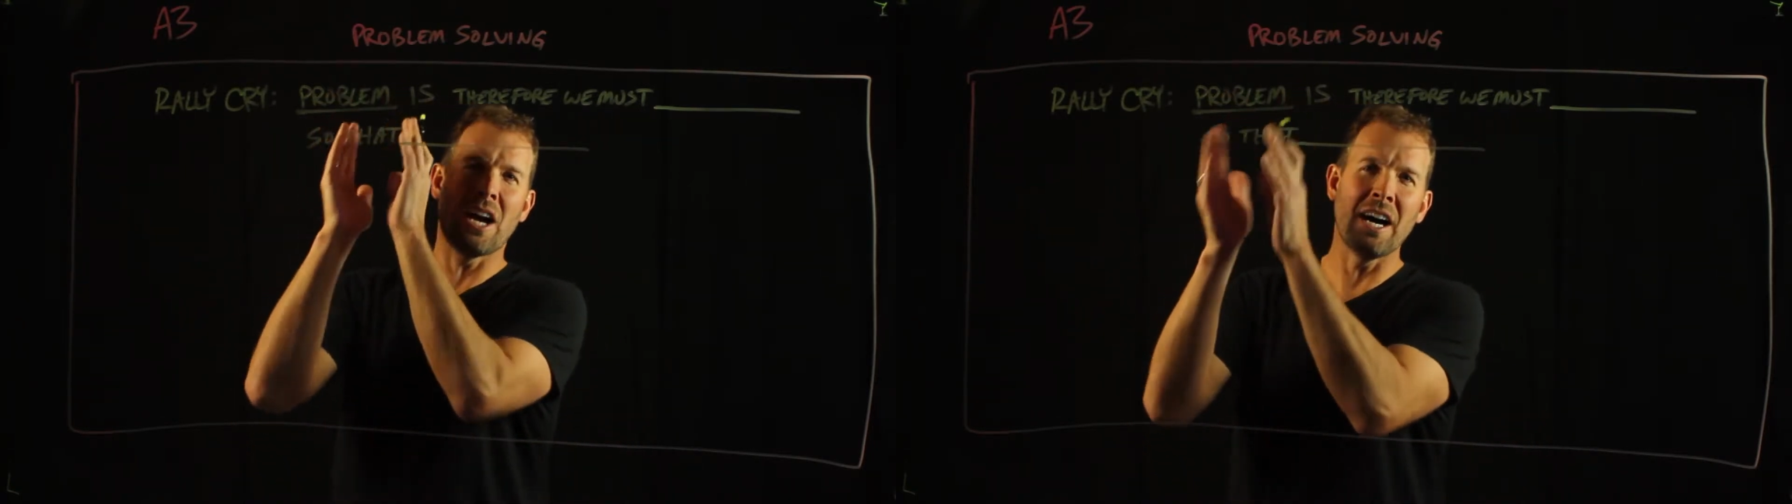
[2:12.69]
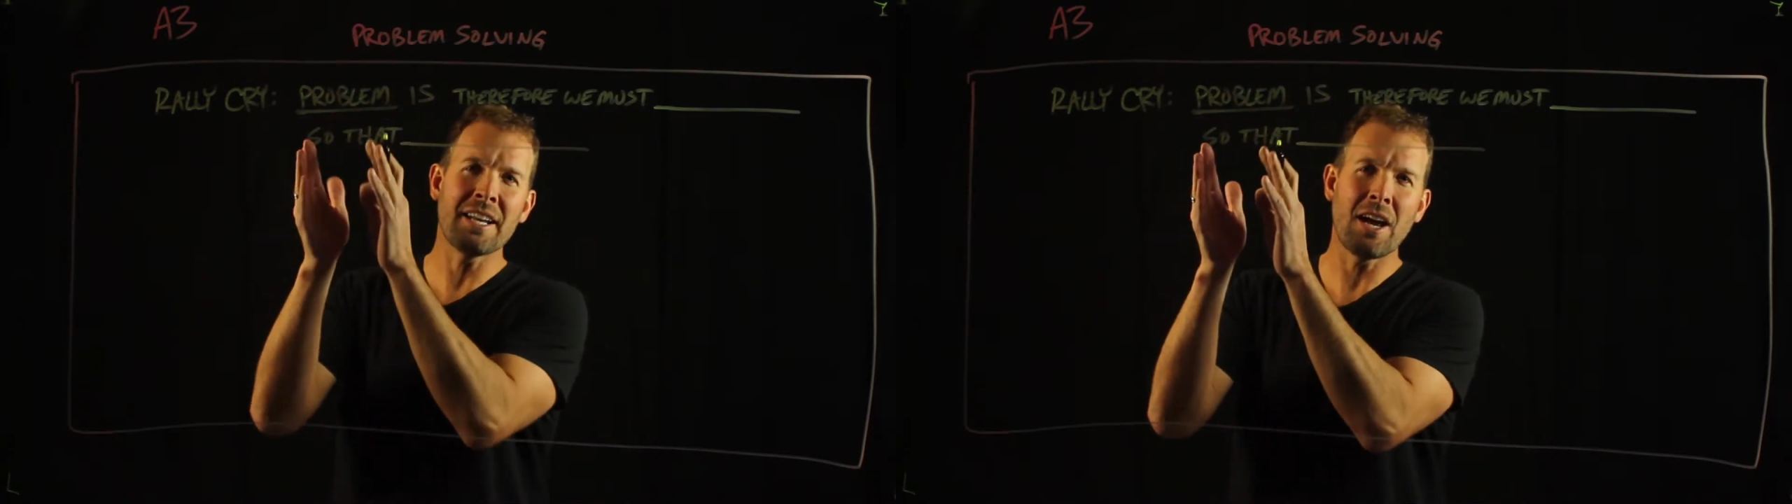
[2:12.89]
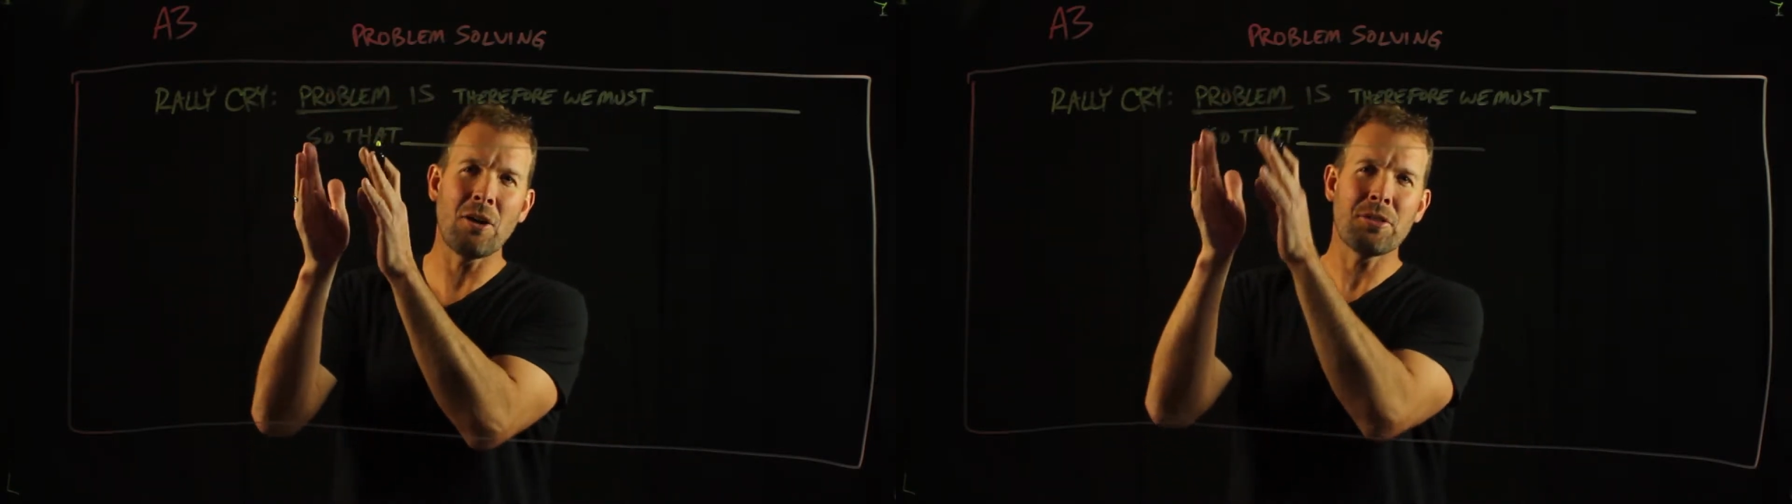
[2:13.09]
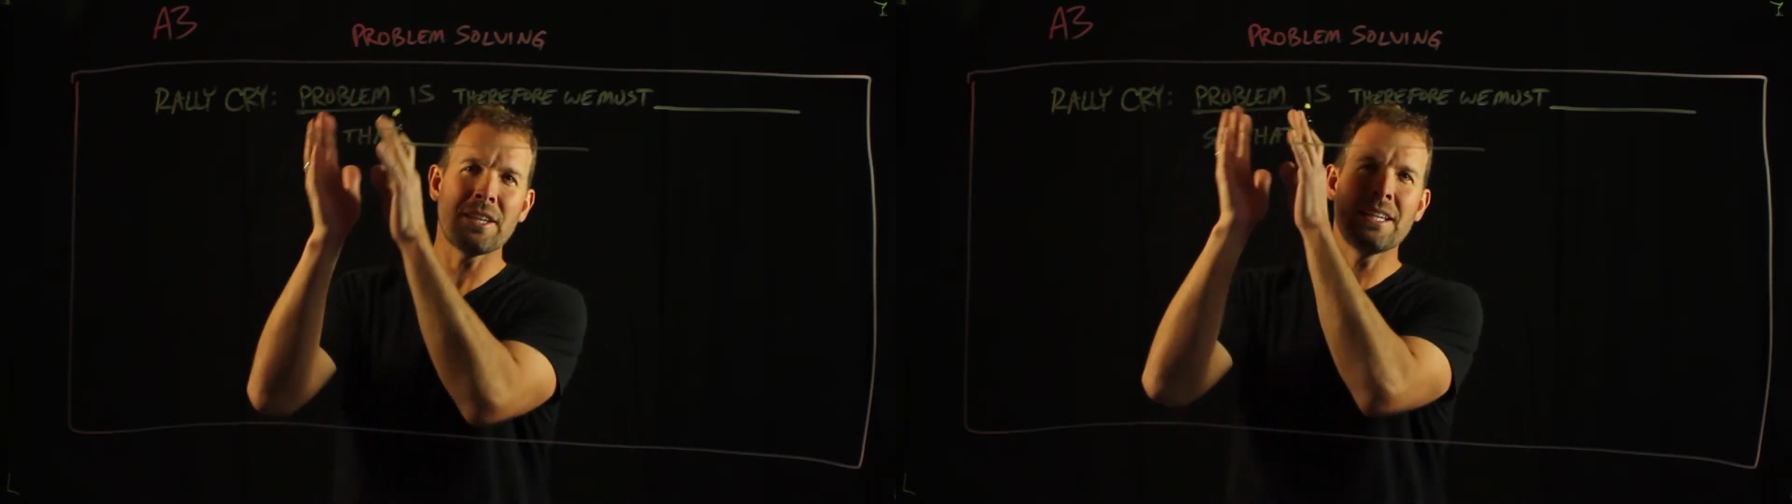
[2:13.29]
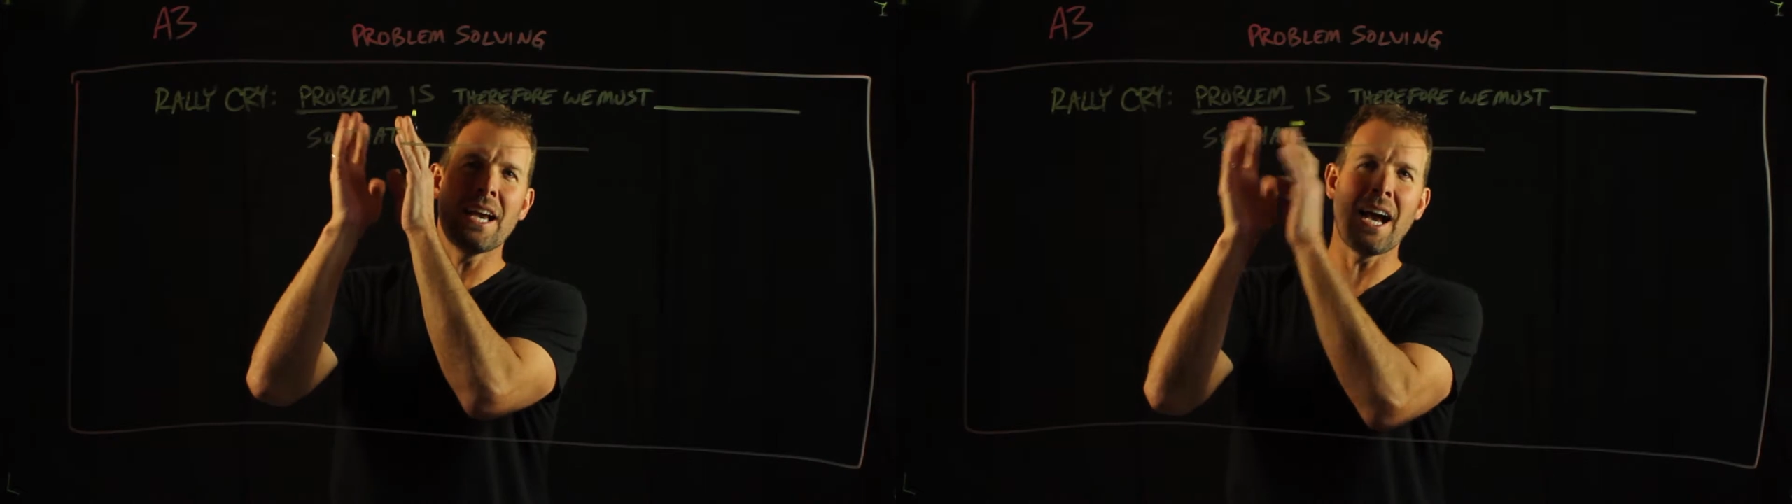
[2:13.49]

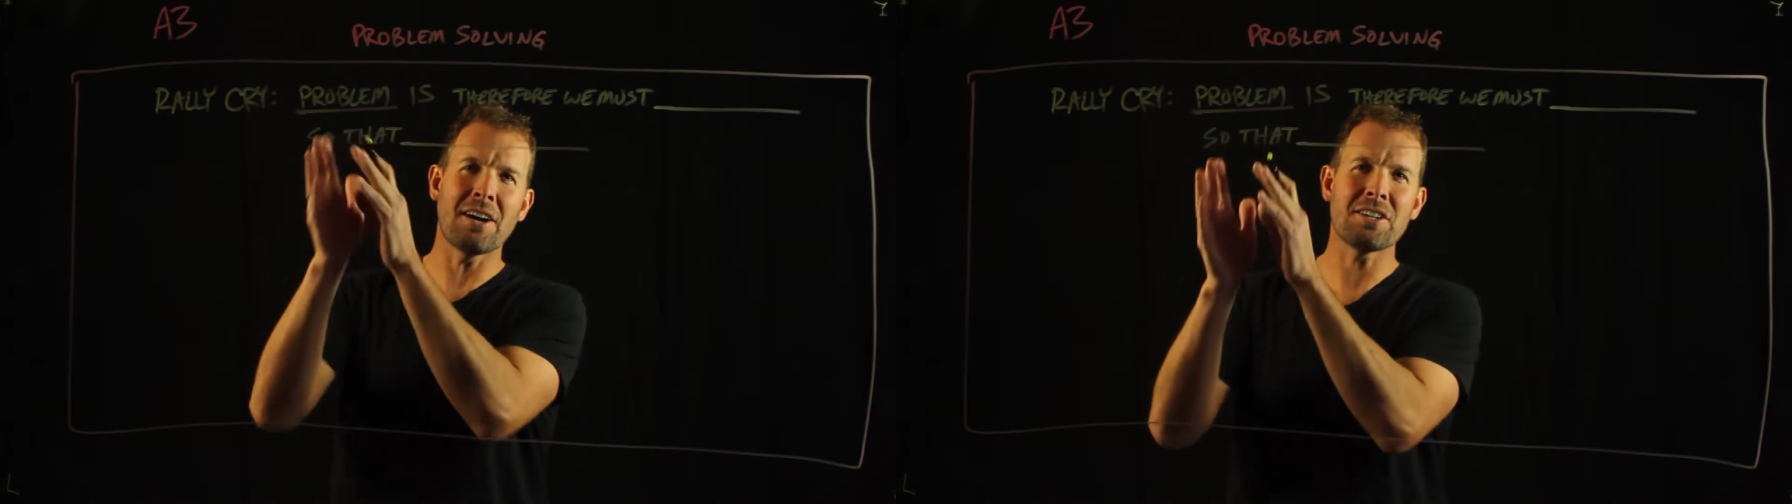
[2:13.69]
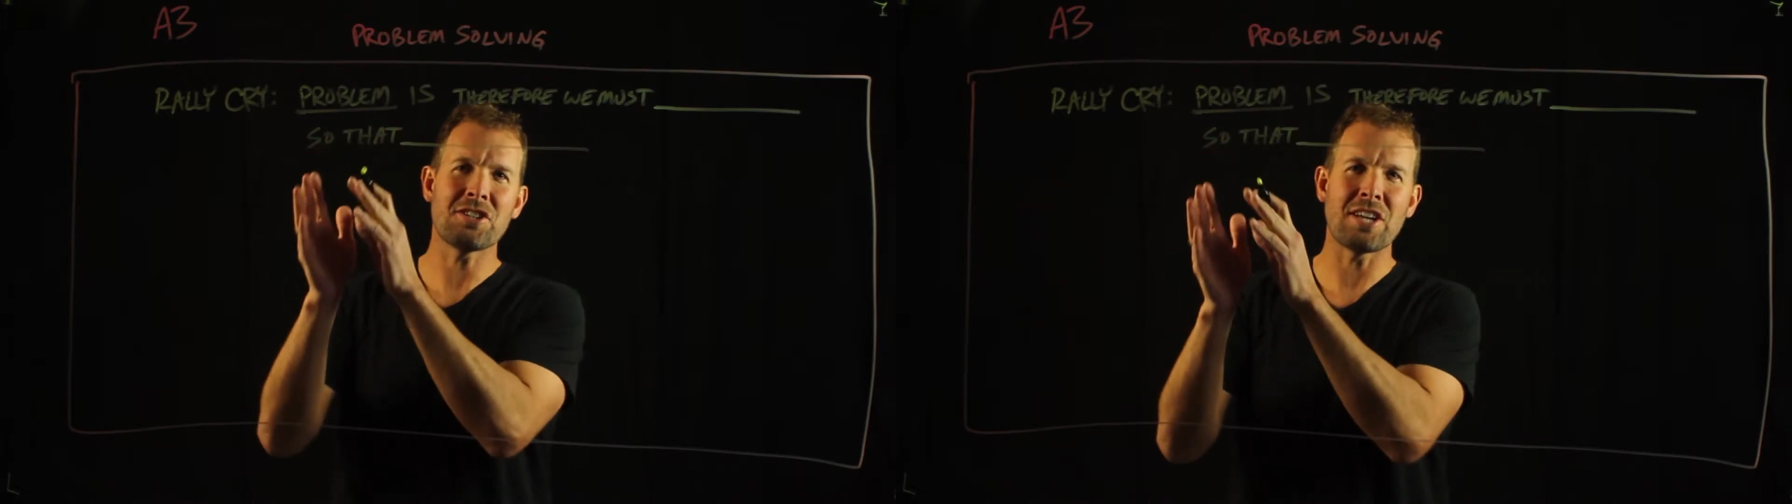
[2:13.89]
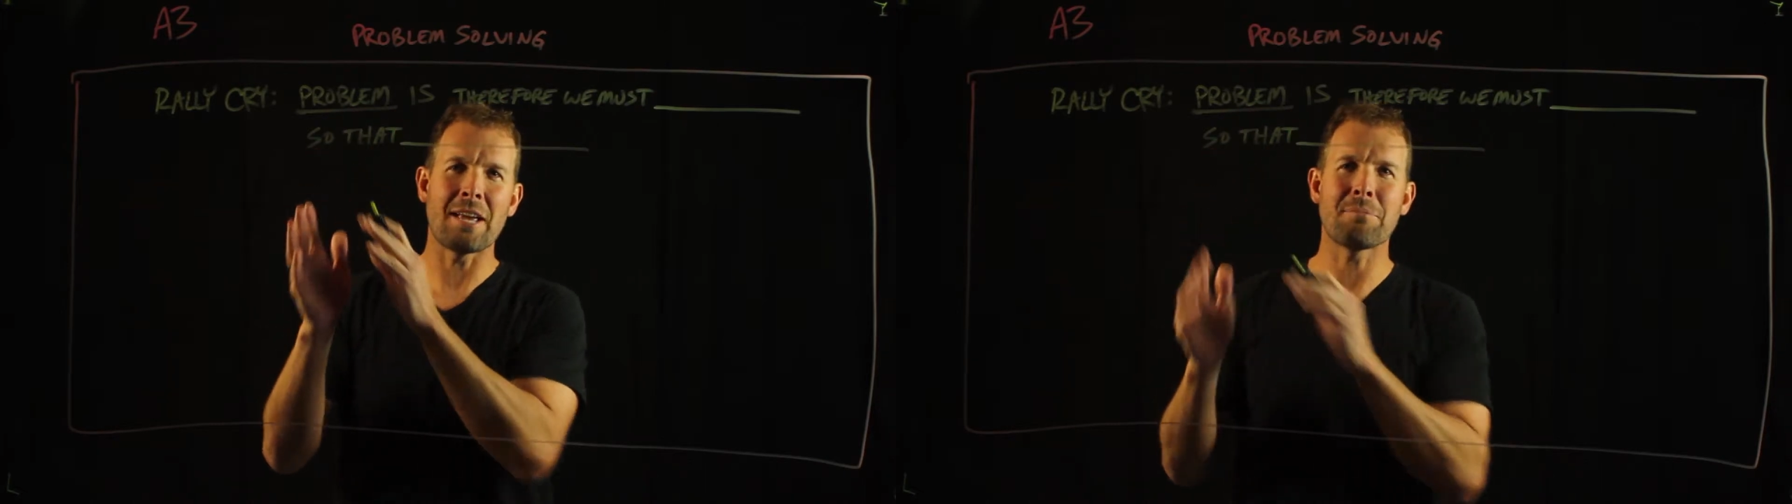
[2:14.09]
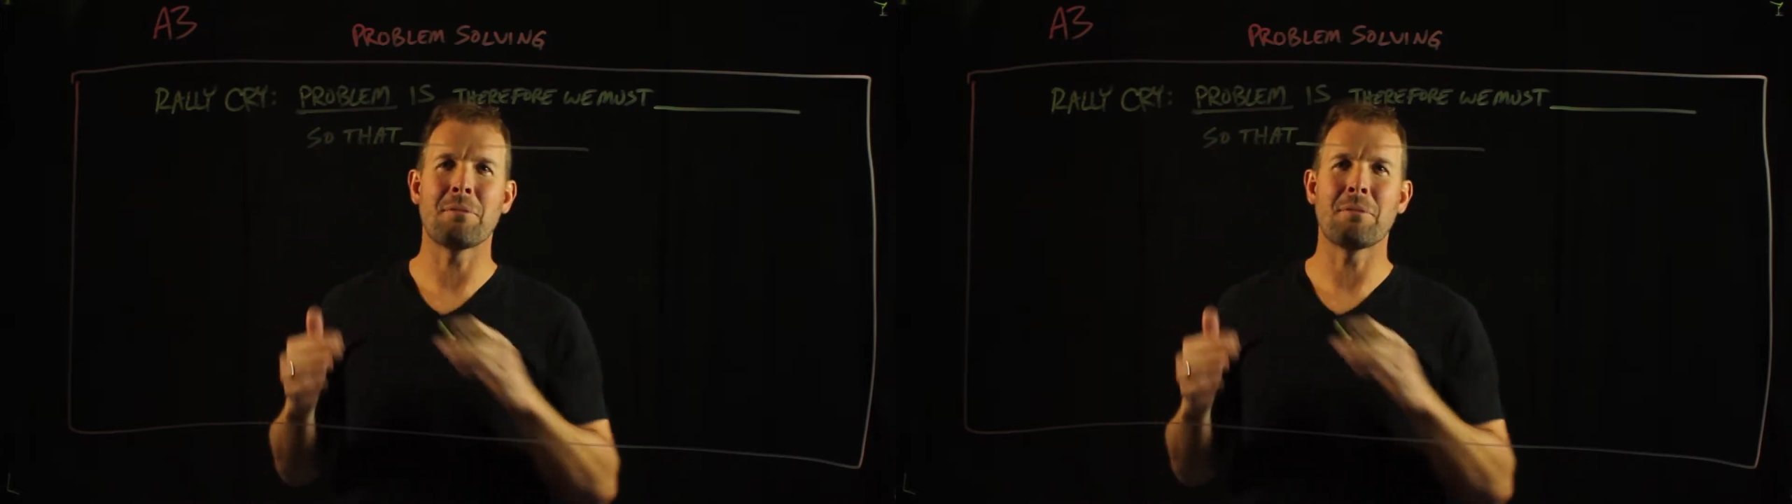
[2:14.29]
unhealthy, out of shape,